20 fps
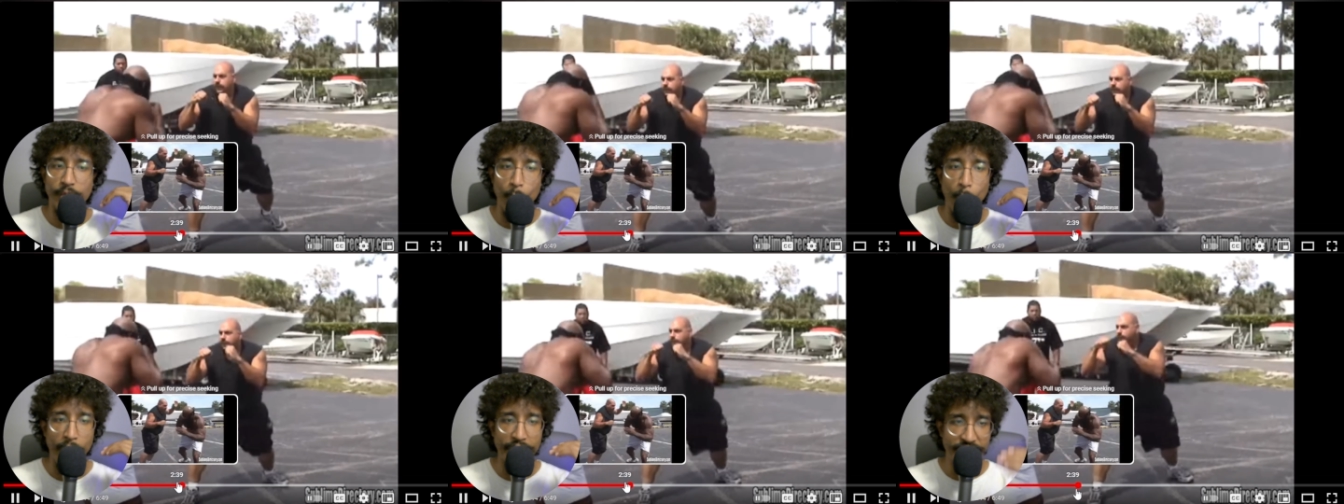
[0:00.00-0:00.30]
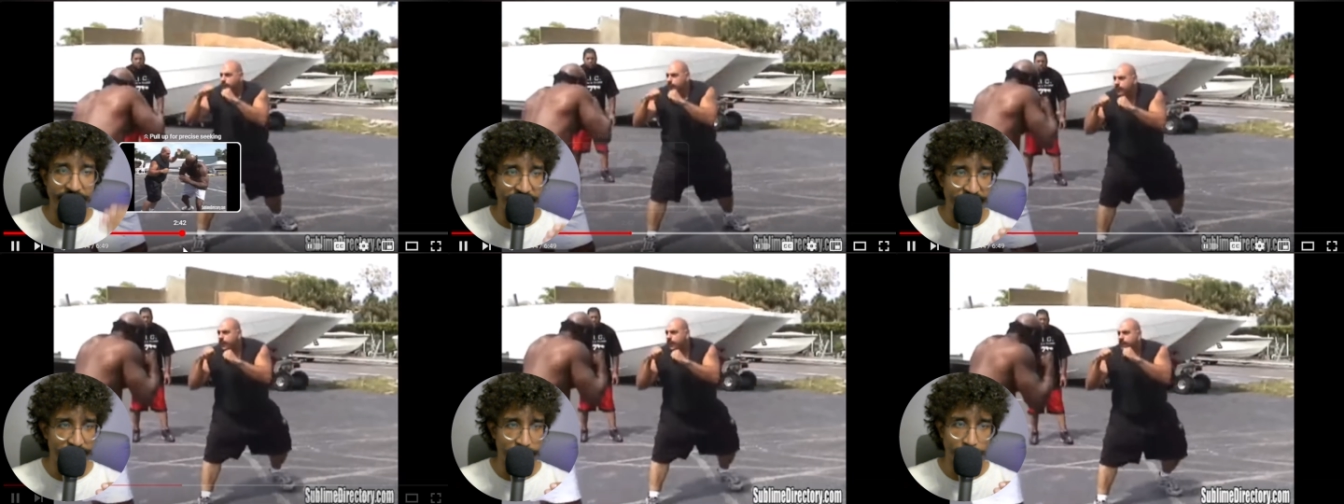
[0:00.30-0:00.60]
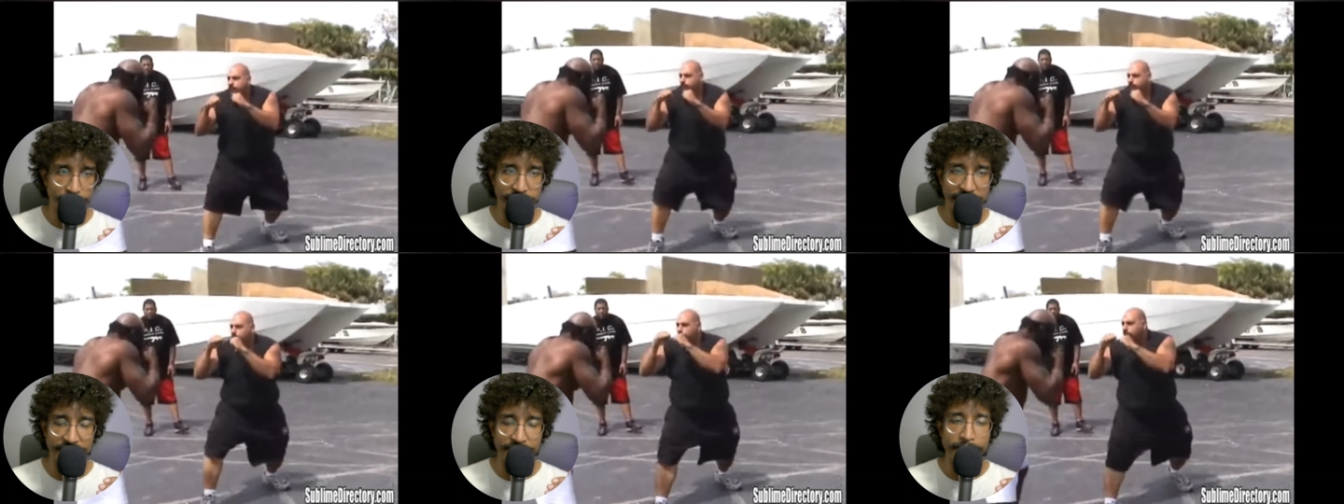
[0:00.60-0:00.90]
one
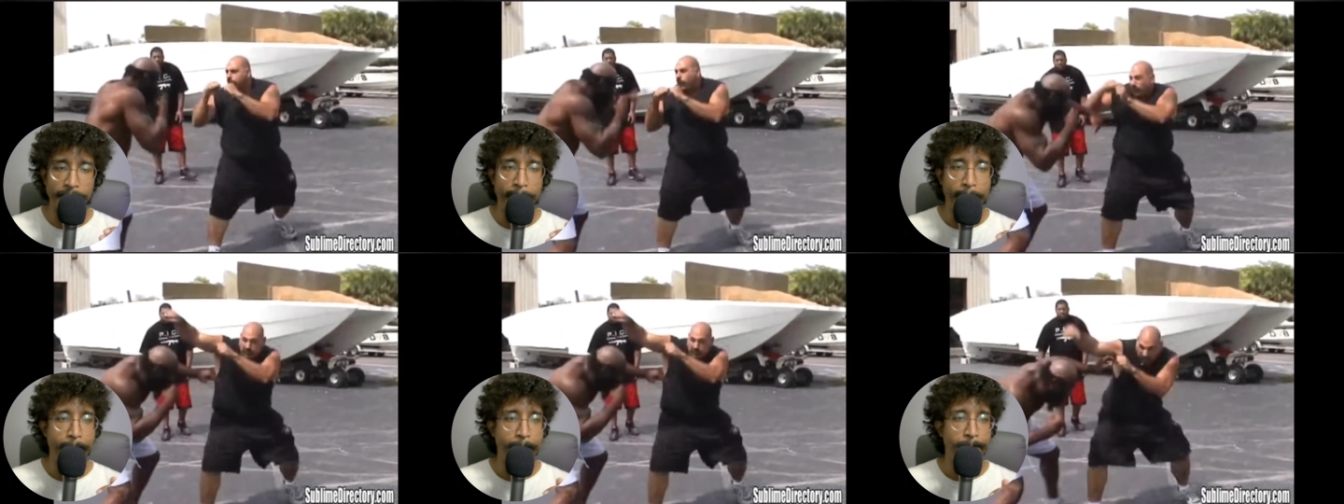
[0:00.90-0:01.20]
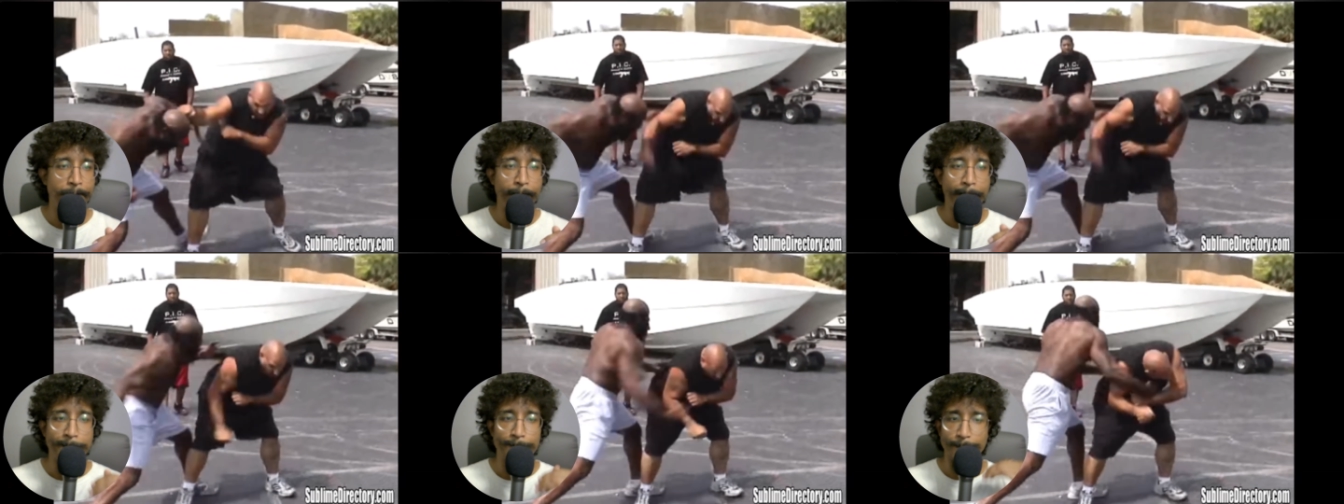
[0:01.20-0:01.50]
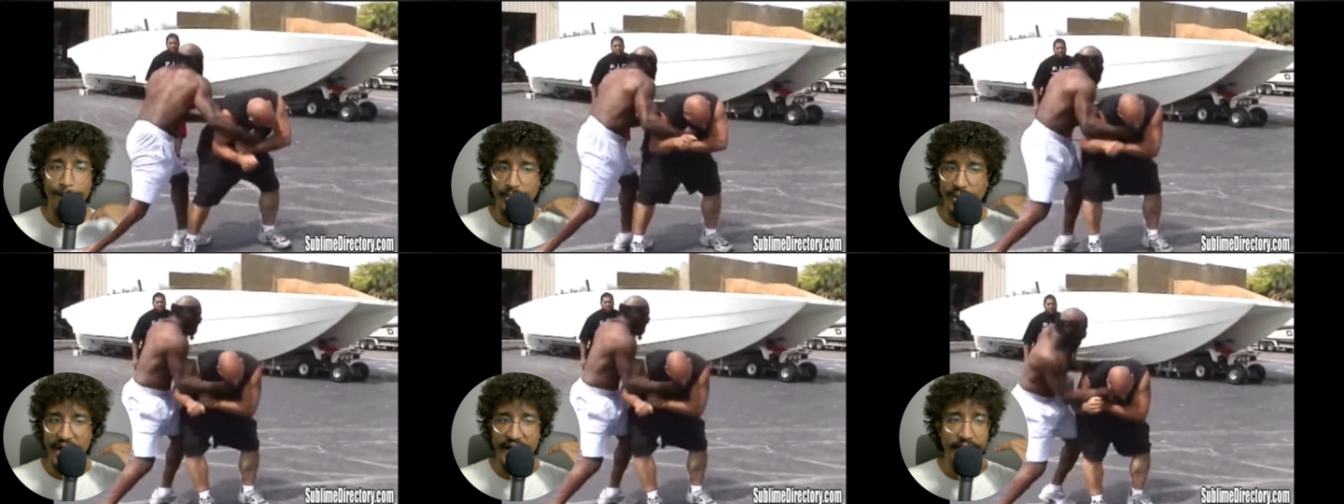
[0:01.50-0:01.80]
discipline,
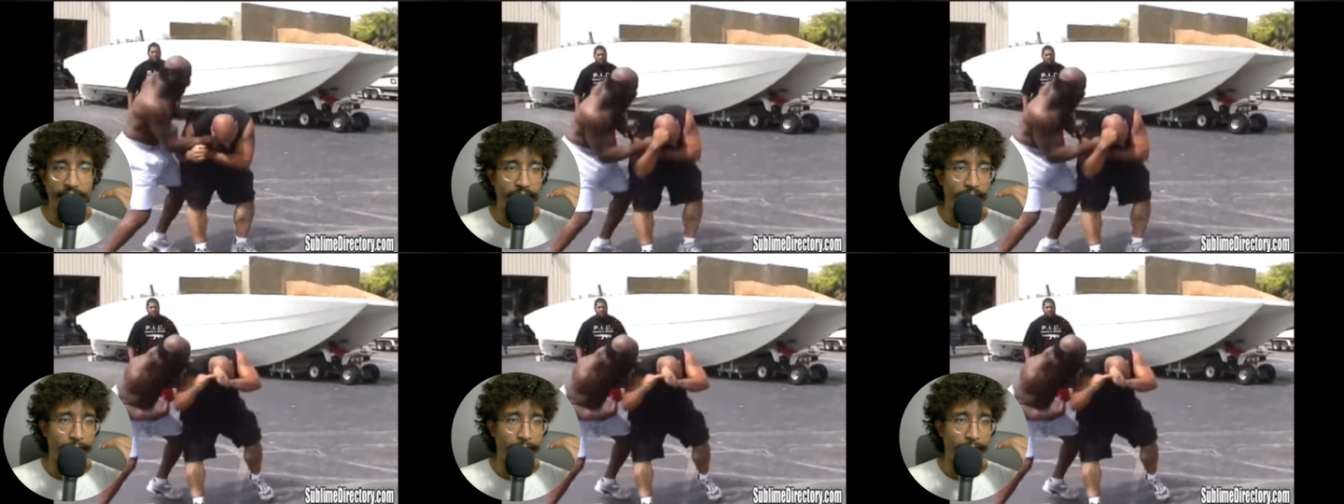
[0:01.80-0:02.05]
like uh,